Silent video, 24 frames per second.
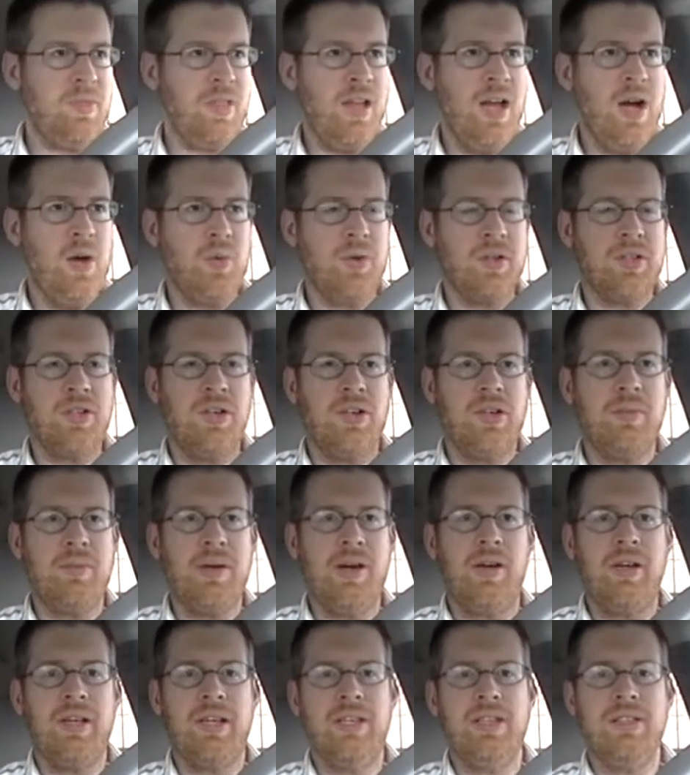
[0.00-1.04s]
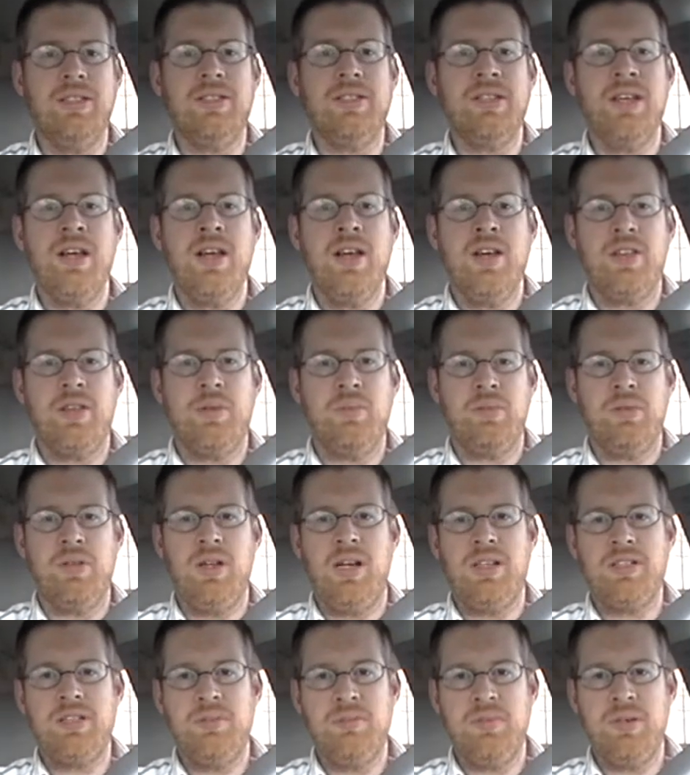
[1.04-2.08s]
I want to talk about is the
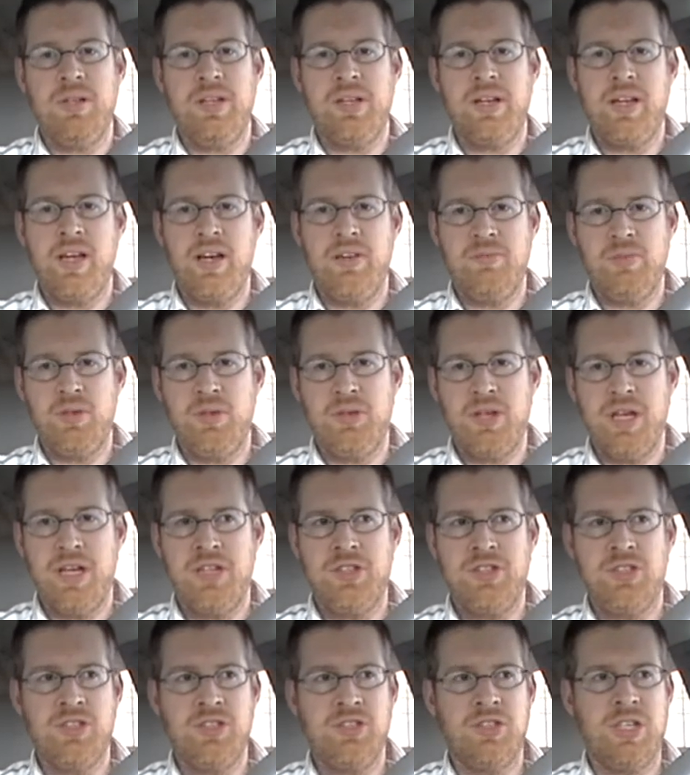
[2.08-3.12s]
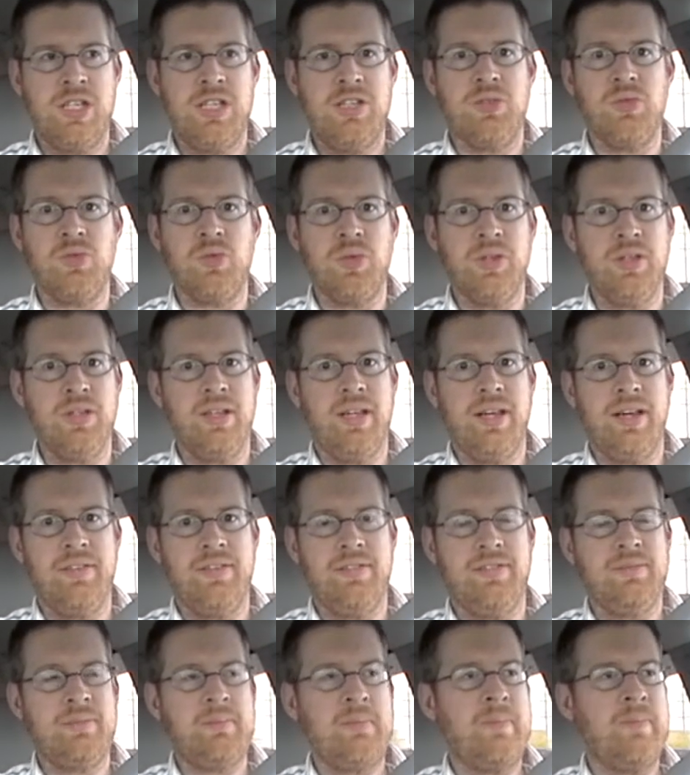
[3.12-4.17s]
plausibility of mutations in real life.
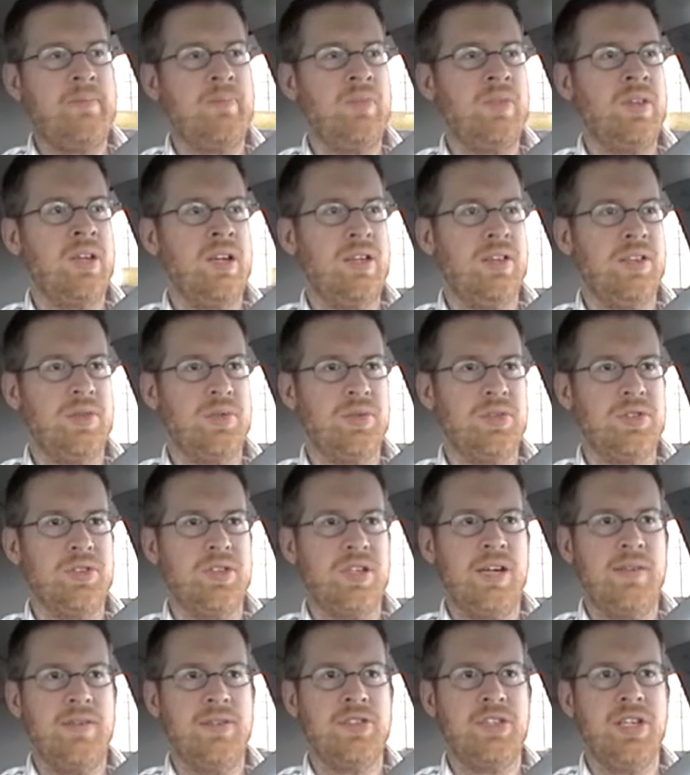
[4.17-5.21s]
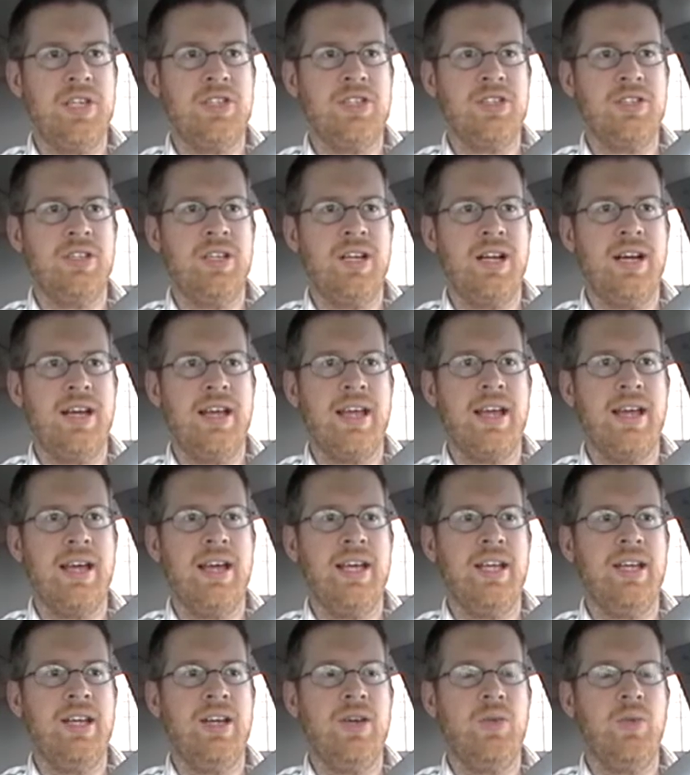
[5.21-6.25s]
This was a conversation that I
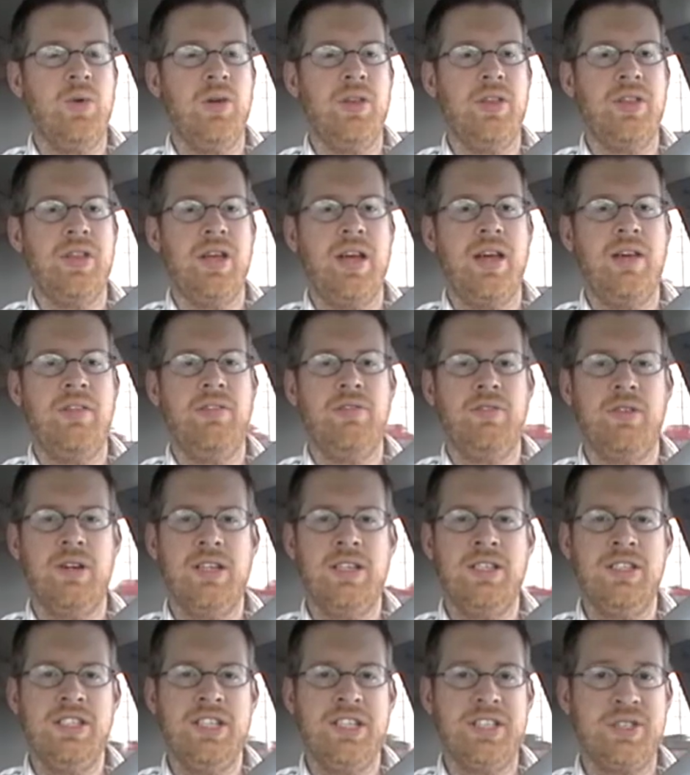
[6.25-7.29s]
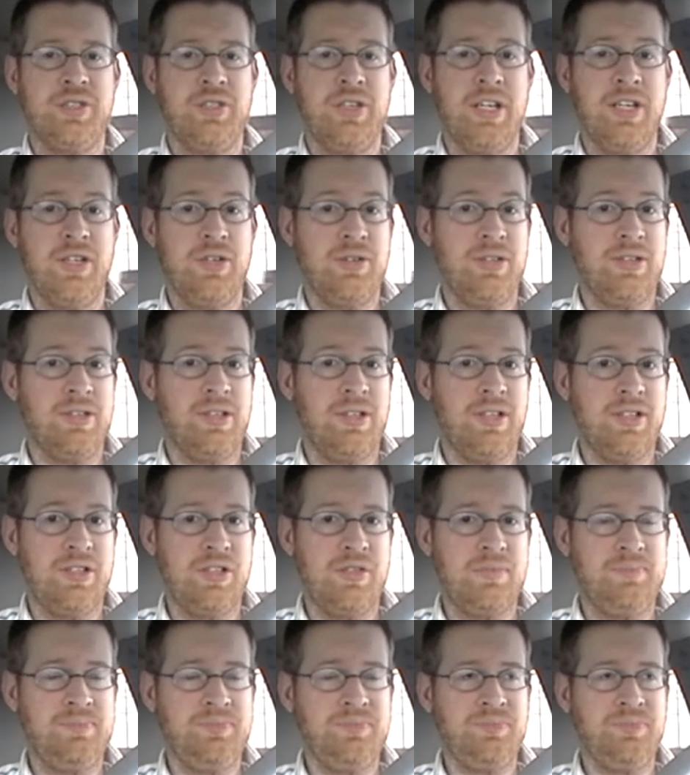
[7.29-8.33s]
had with a friend yesterday during lunch